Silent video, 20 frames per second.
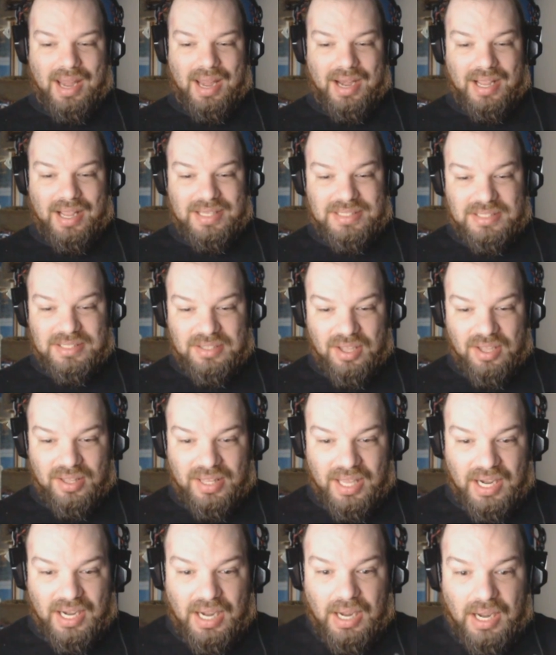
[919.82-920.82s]
and I
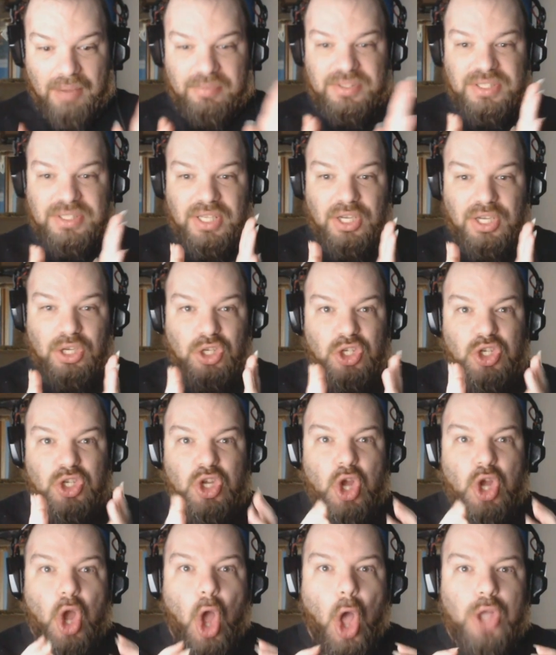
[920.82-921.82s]
saw that, and I was like,
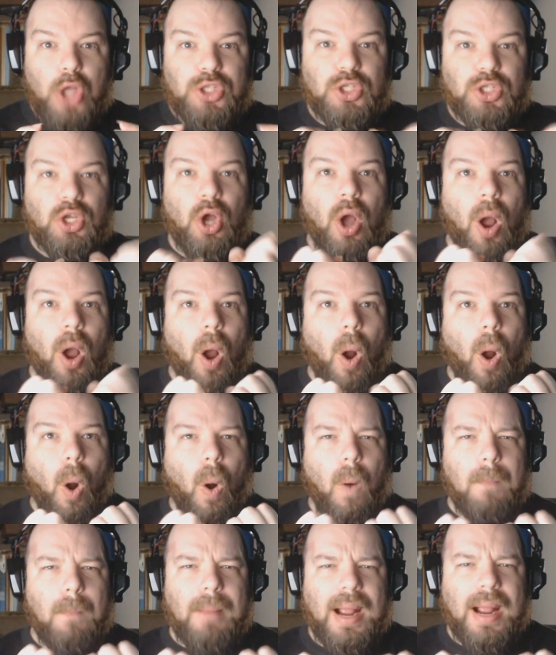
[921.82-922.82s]
yes,
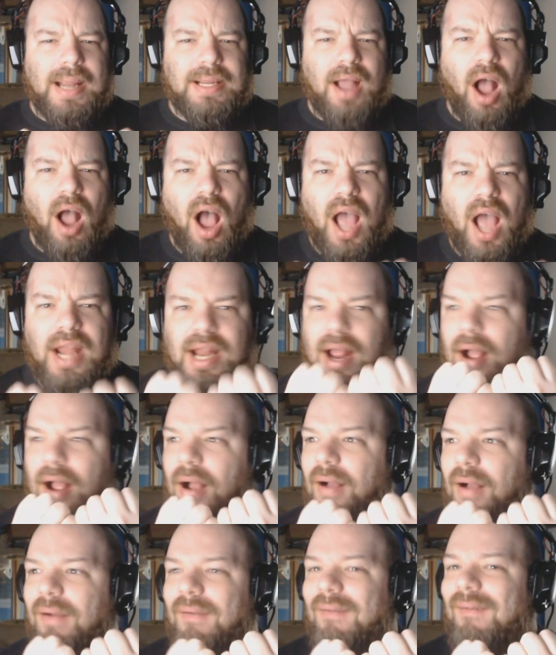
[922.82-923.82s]
oh my god,
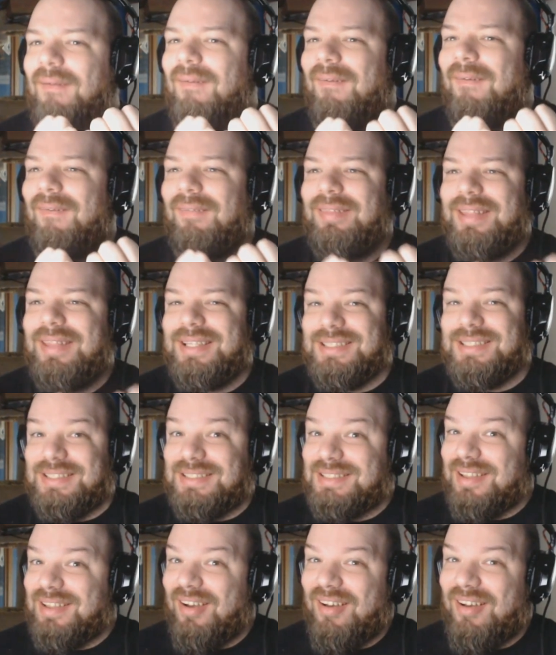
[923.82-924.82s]
oh, this
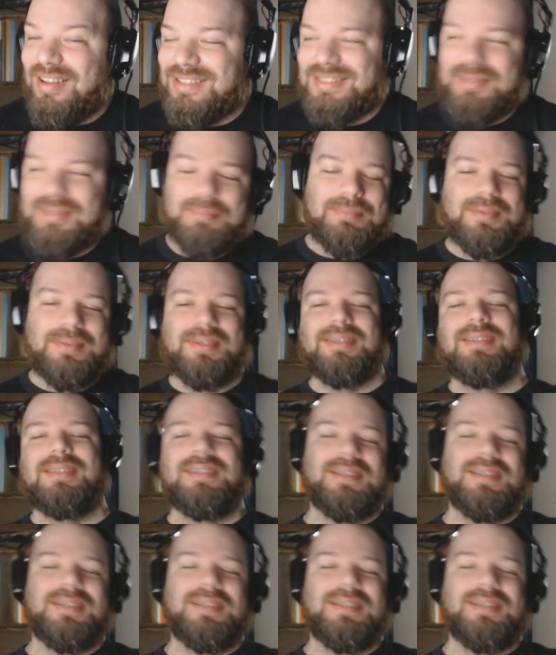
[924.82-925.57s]
is awesome.